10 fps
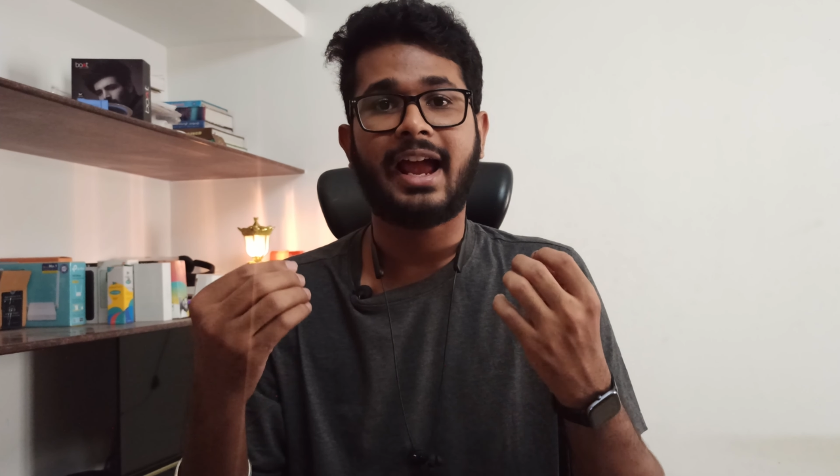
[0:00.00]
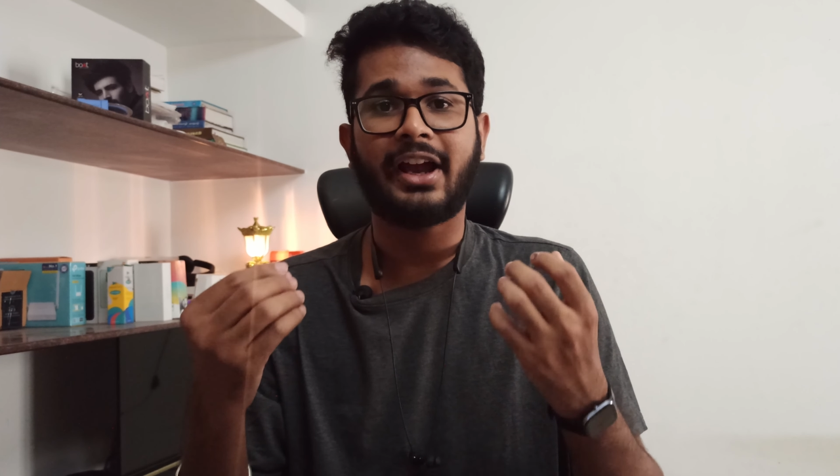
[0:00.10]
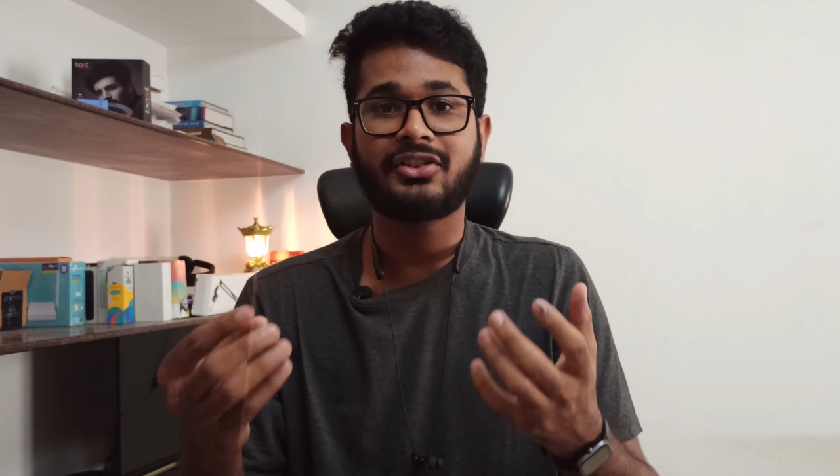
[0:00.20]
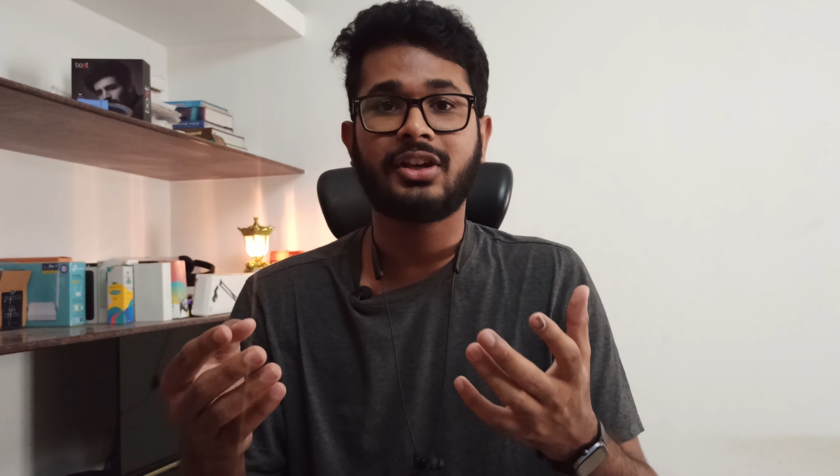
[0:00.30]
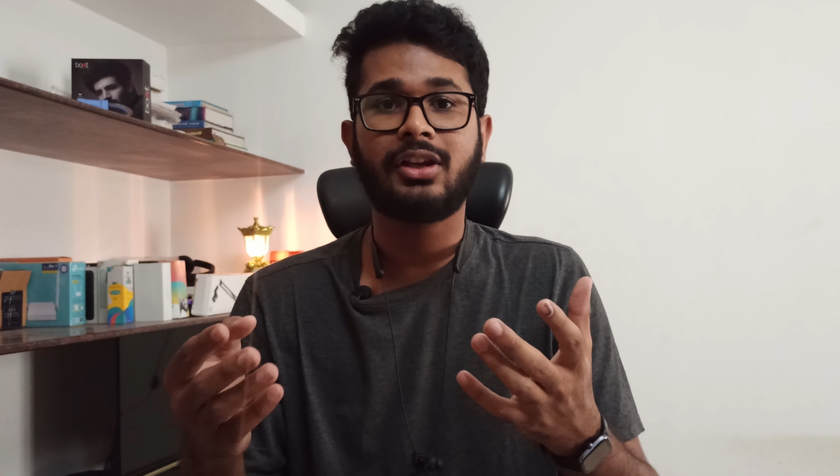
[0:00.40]

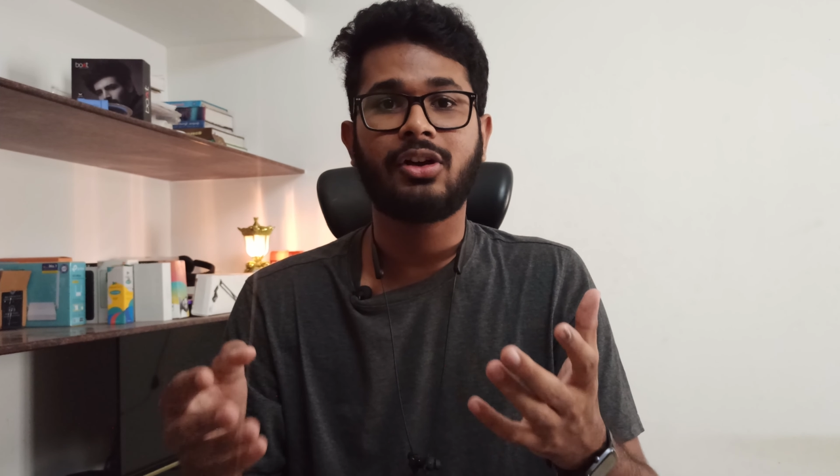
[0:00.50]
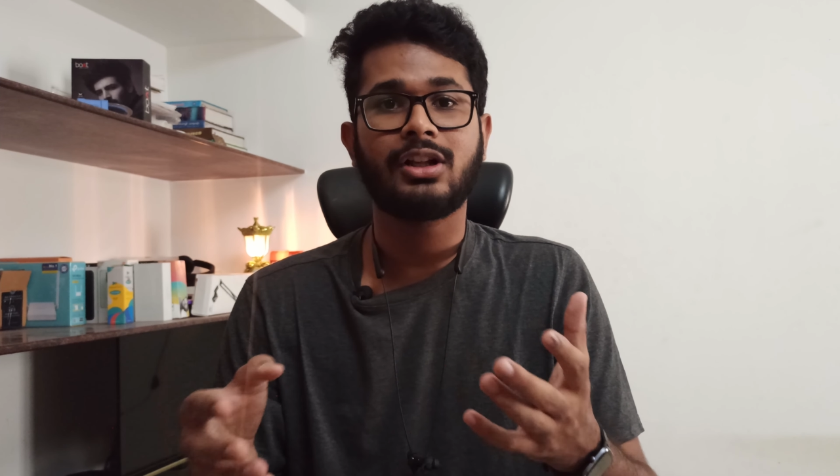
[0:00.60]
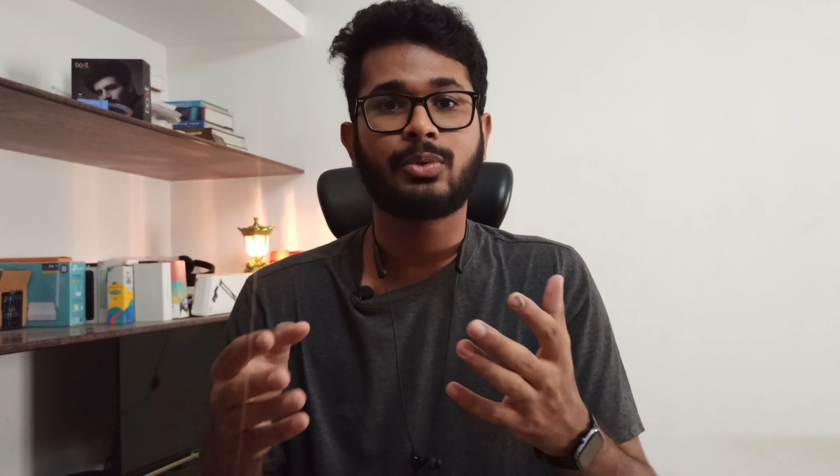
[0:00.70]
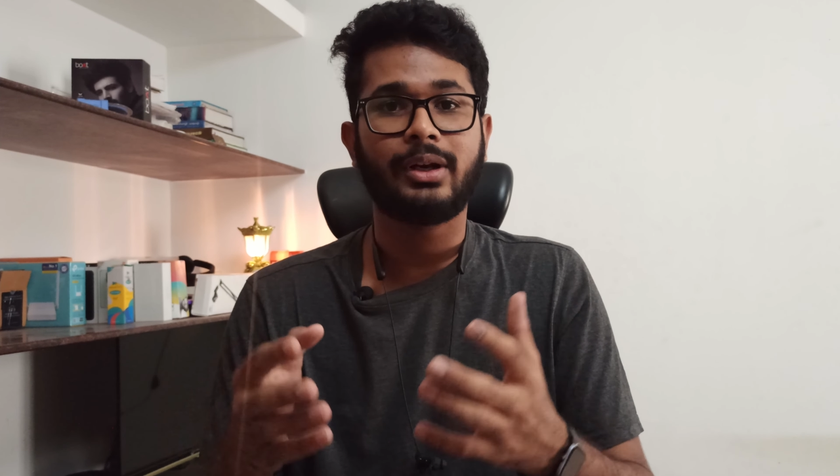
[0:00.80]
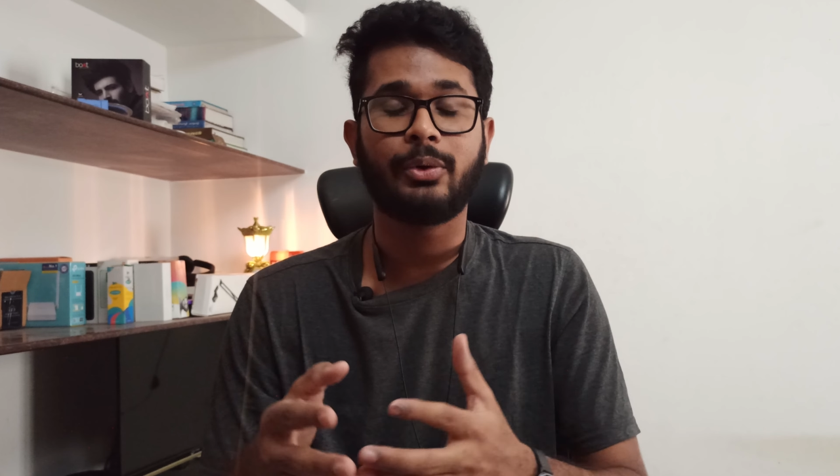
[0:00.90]
answering
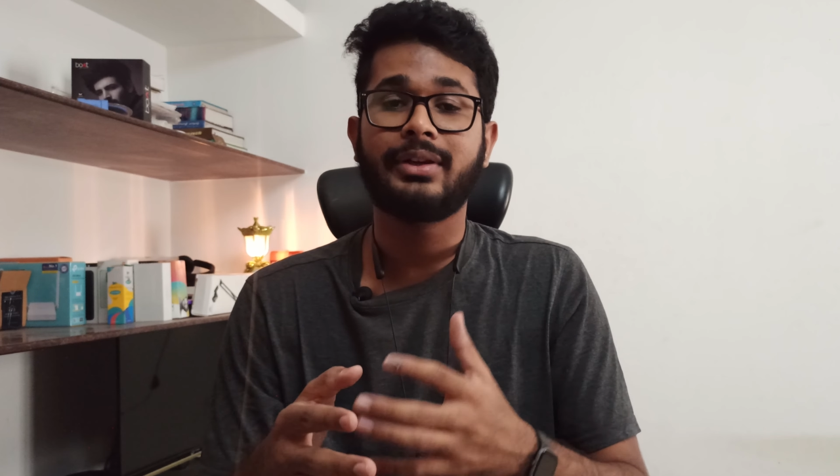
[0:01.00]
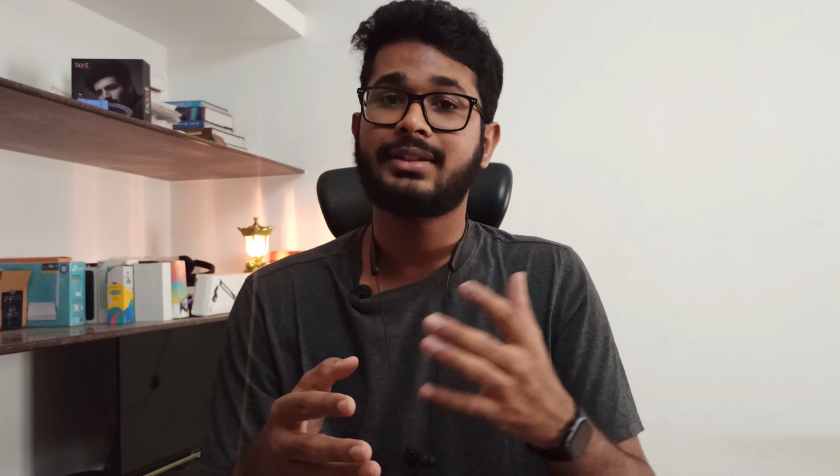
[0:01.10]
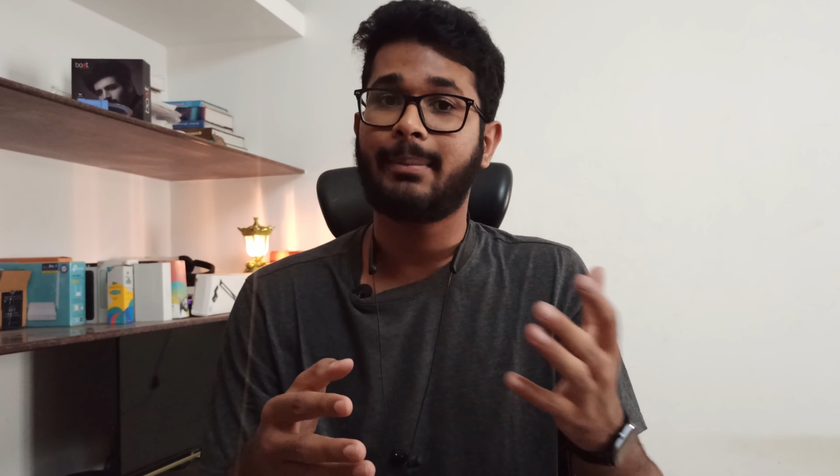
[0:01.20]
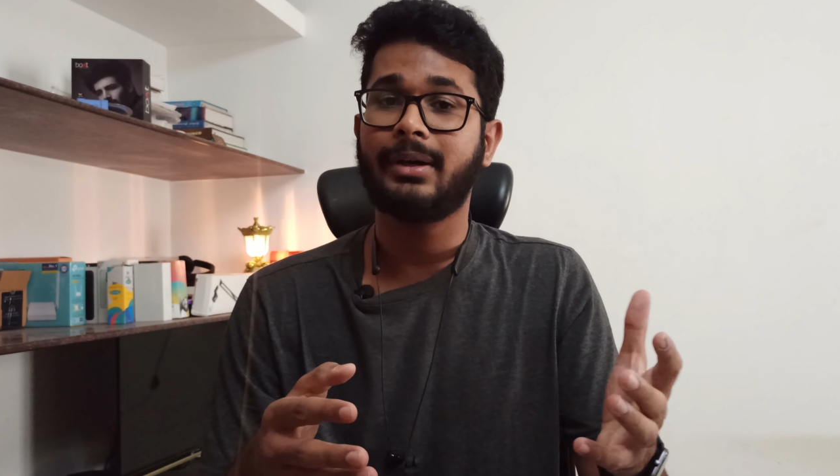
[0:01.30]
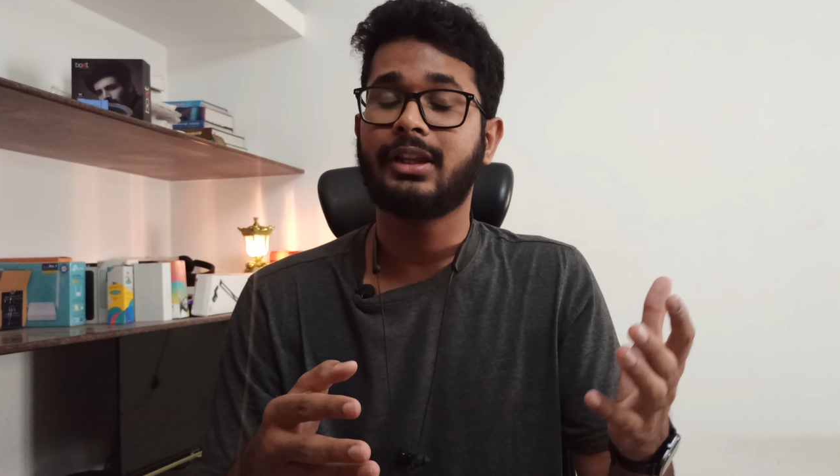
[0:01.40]
calls while doing
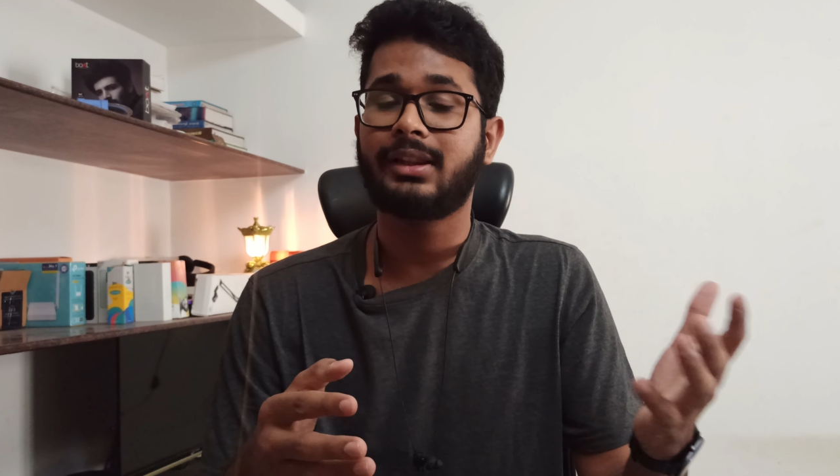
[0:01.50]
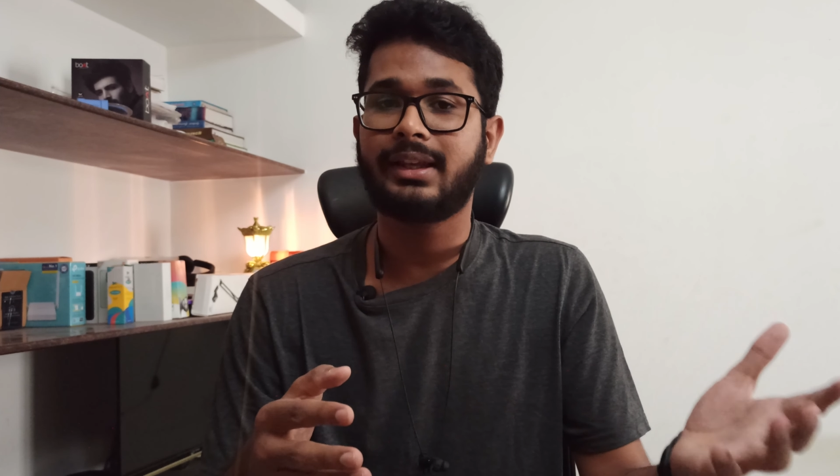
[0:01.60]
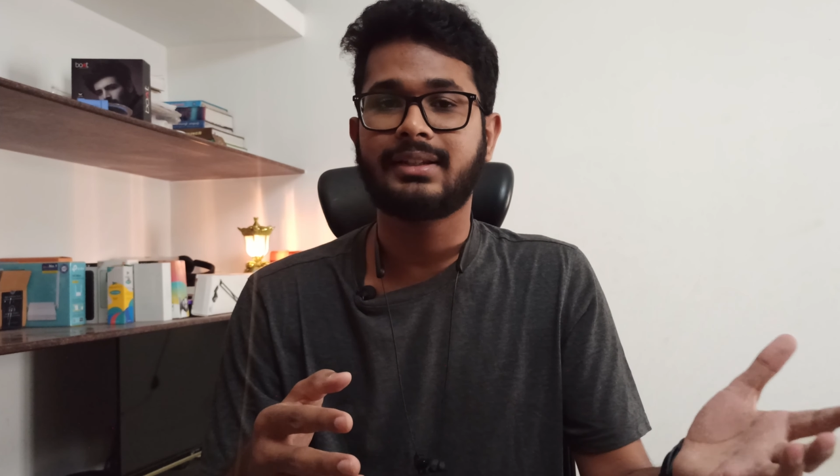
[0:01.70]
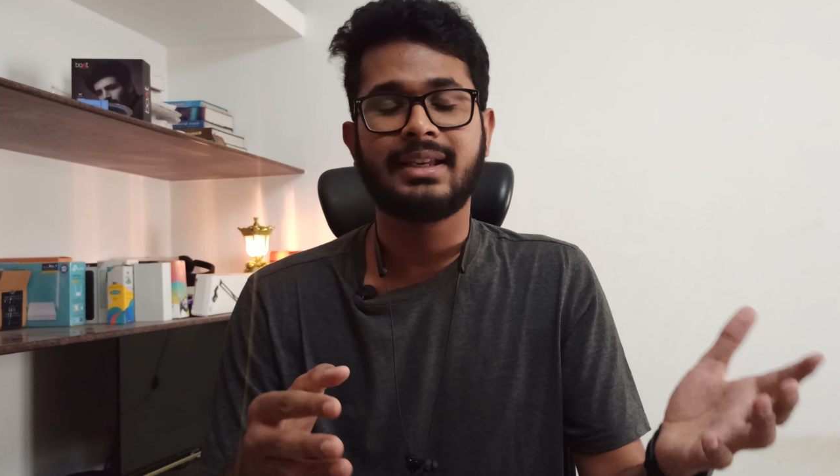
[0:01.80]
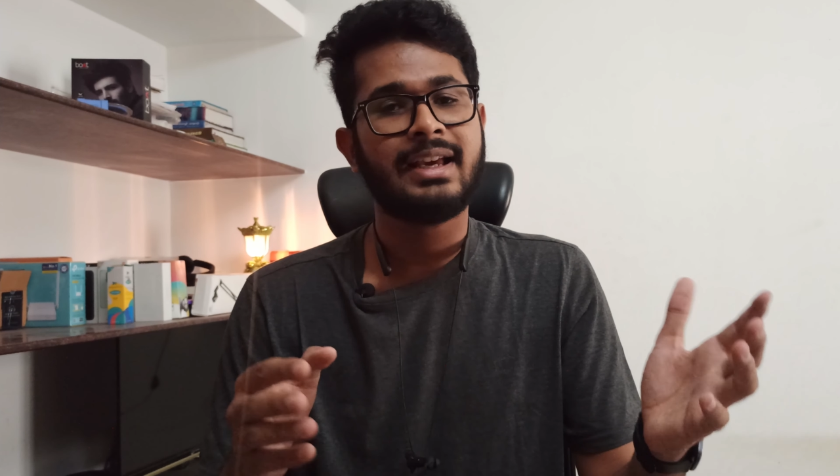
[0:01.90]
some other
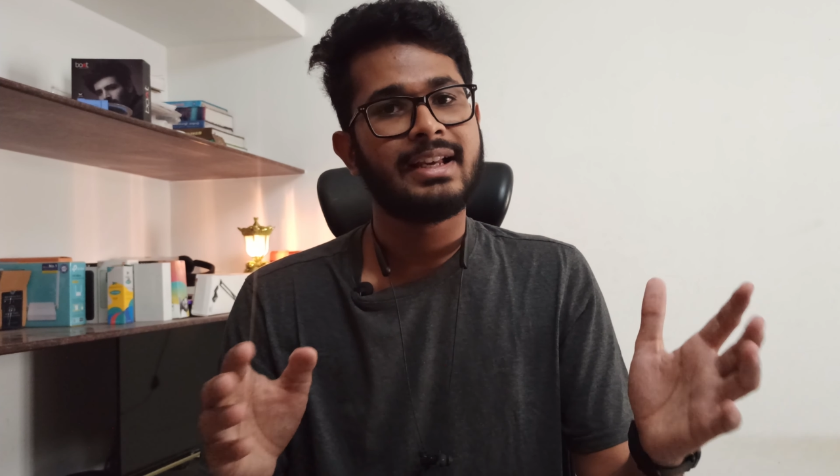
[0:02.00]
things,